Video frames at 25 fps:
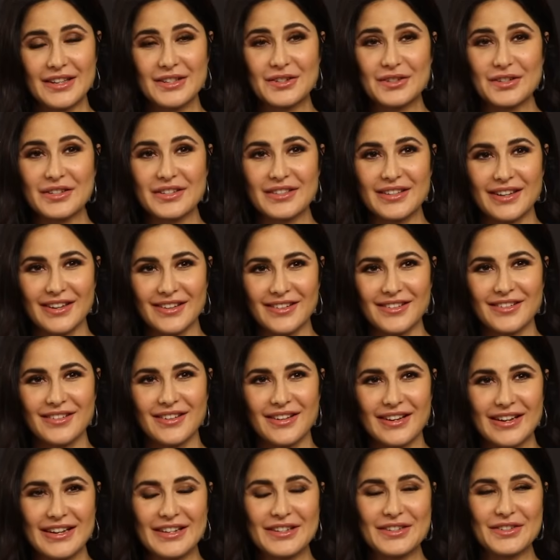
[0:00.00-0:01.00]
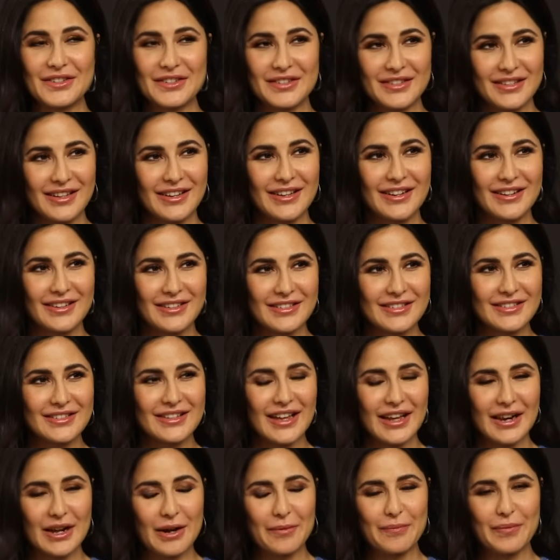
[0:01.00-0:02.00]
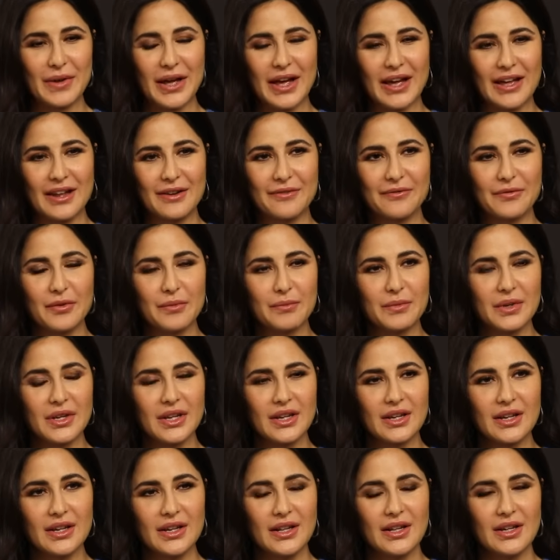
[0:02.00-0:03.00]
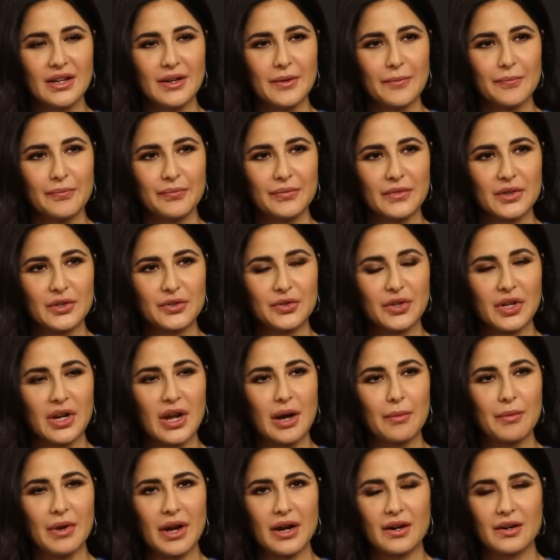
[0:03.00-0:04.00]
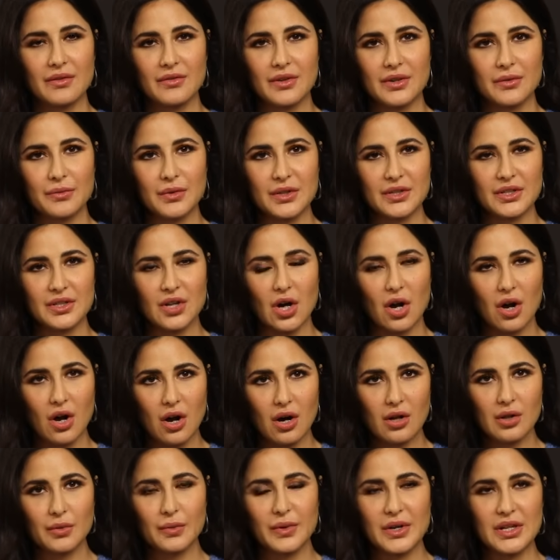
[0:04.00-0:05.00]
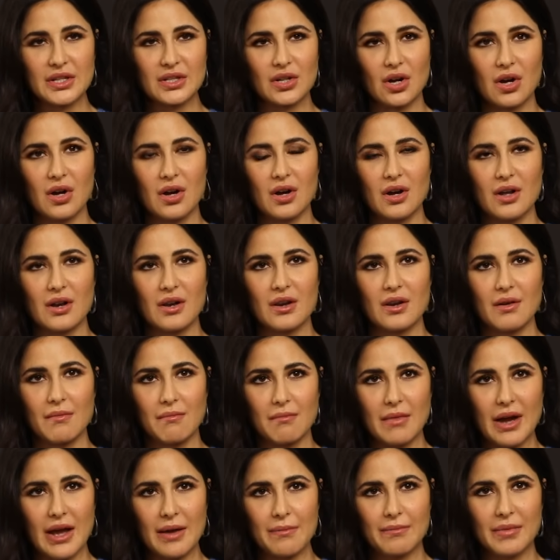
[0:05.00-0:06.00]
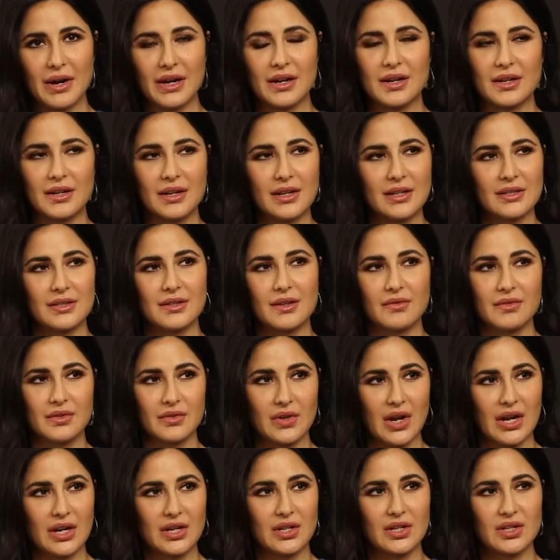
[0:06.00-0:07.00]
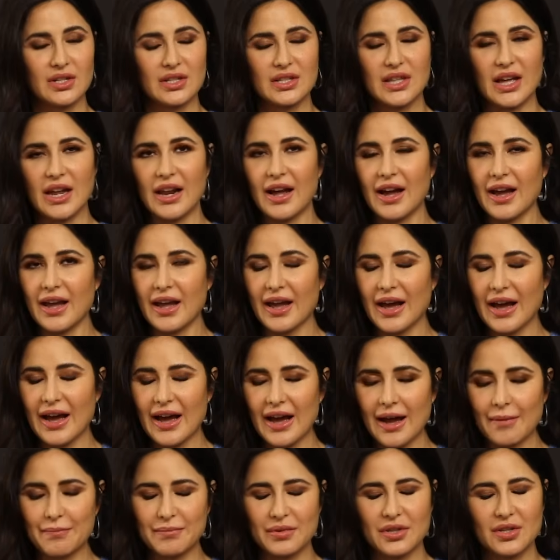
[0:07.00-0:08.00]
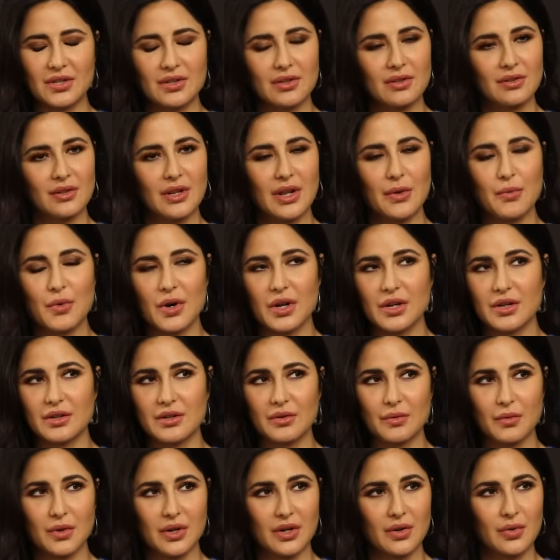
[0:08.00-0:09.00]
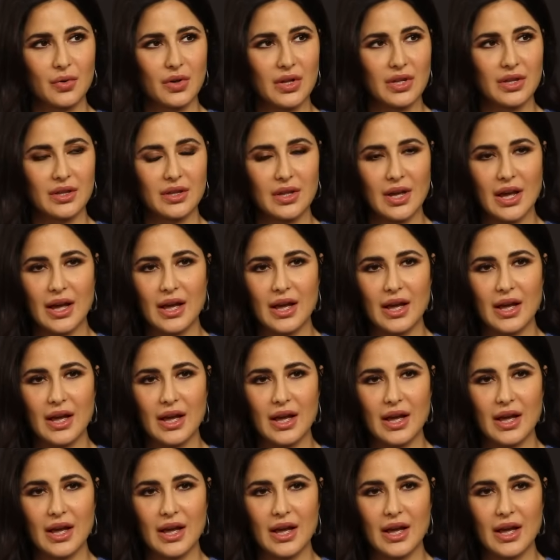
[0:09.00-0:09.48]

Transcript: Interesting. An interesting setup. And for me, Sriram Raghavan was always on my bucket list of directors that I absolutely wanted to work with.